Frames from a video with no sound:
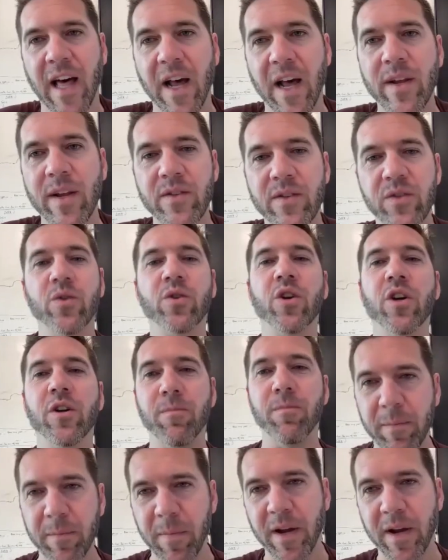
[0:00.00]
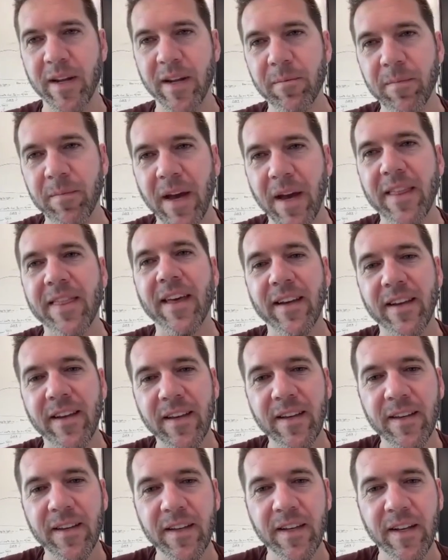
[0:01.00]
of ways you could make money, I think,
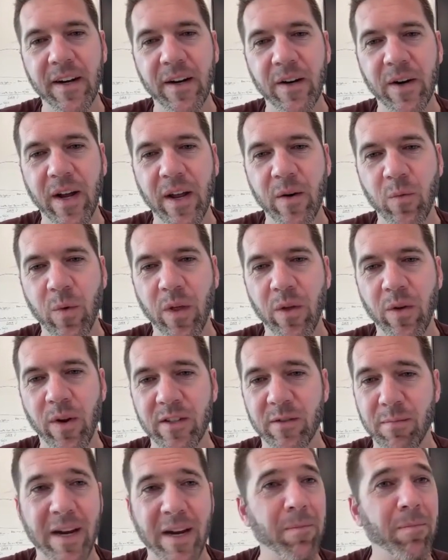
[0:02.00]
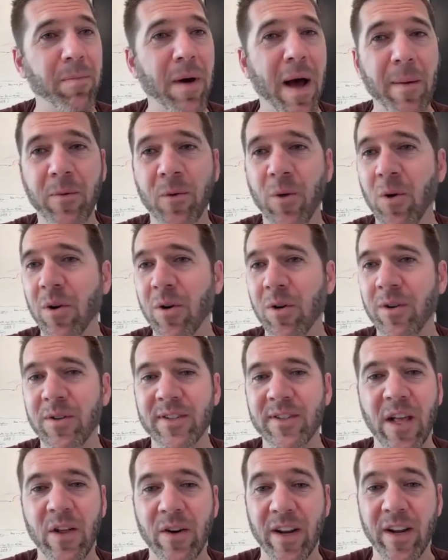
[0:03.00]
and whether that's making popcorn
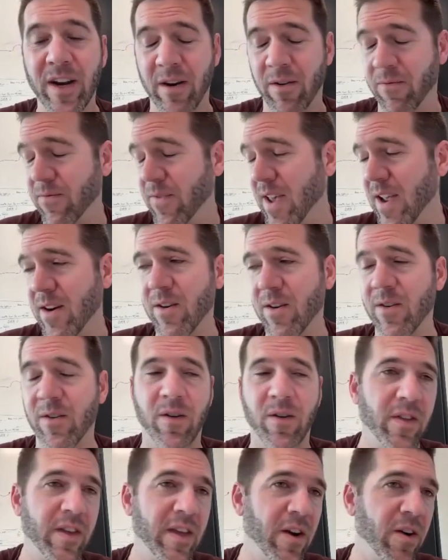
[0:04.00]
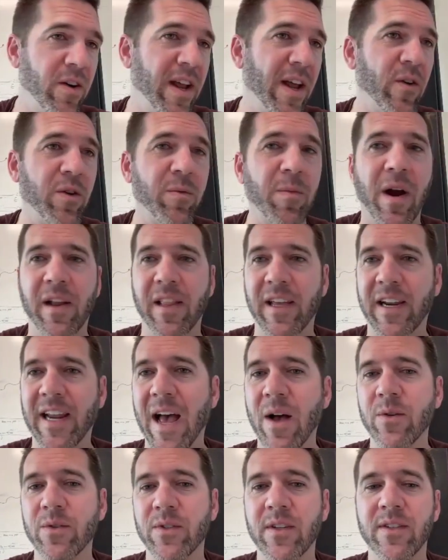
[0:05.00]
and selling it at a fair or on the internet, remodeling
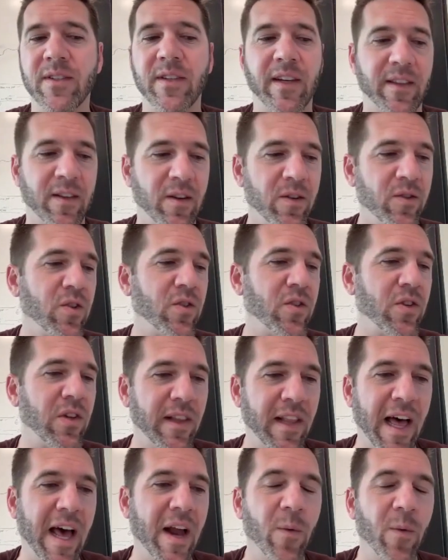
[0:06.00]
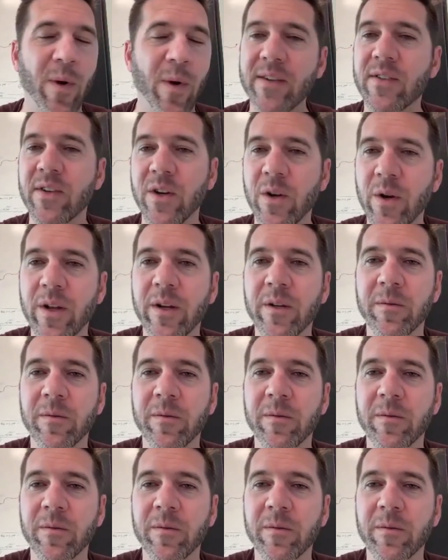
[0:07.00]
houses, like there's just a lot of ways to do it.